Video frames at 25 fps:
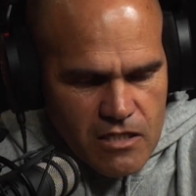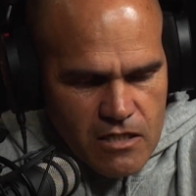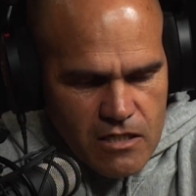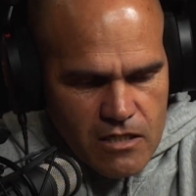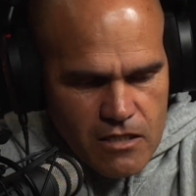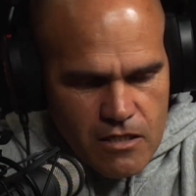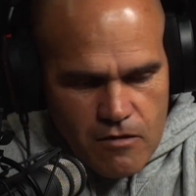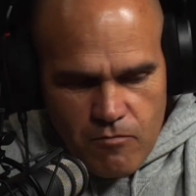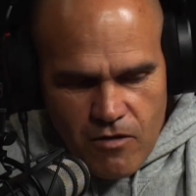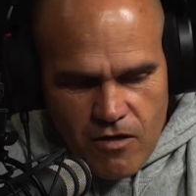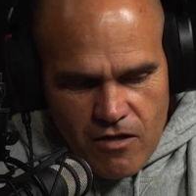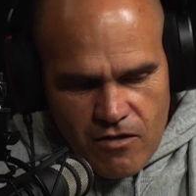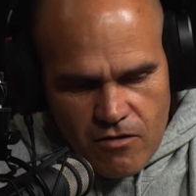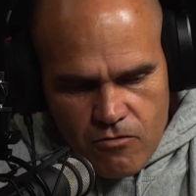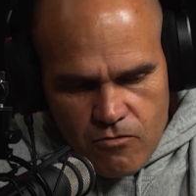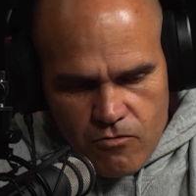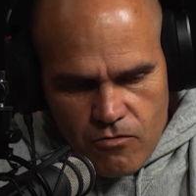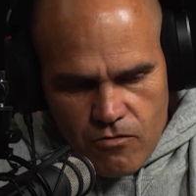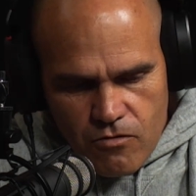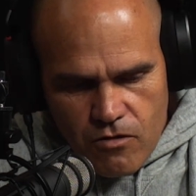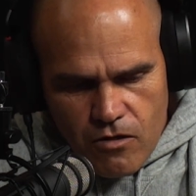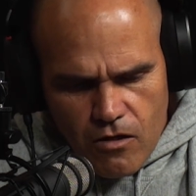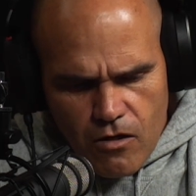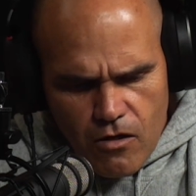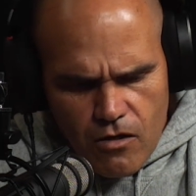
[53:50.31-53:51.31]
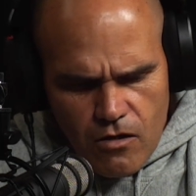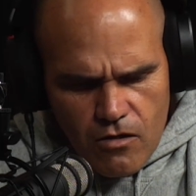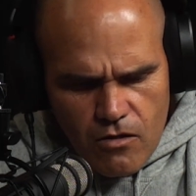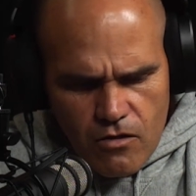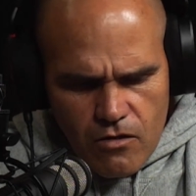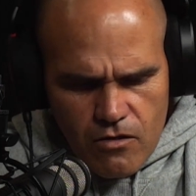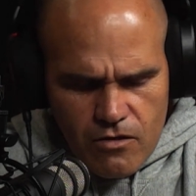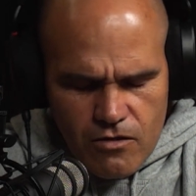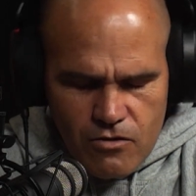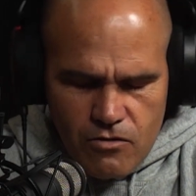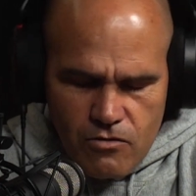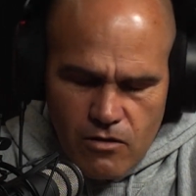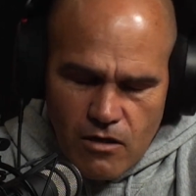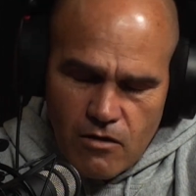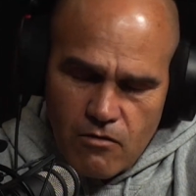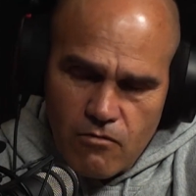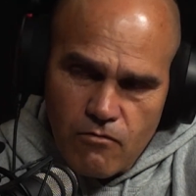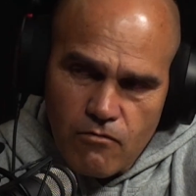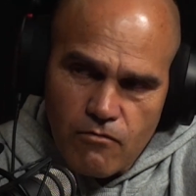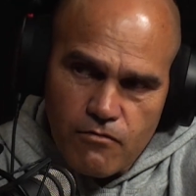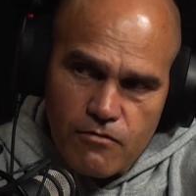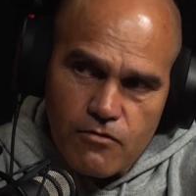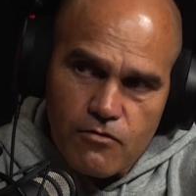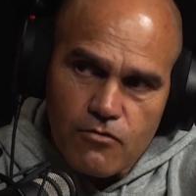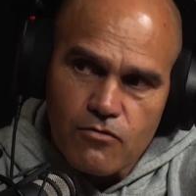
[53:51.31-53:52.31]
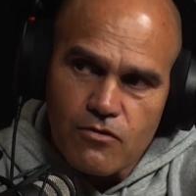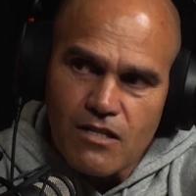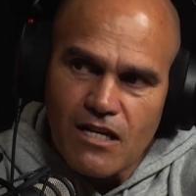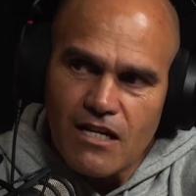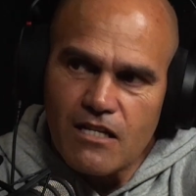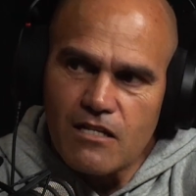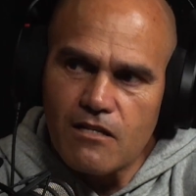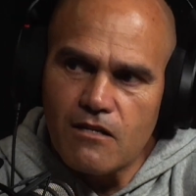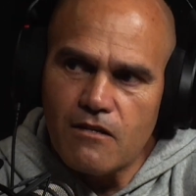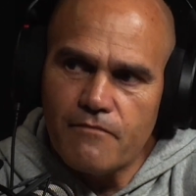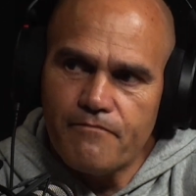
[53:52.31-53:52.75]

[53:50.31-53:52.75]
She went through a lot of struggle through that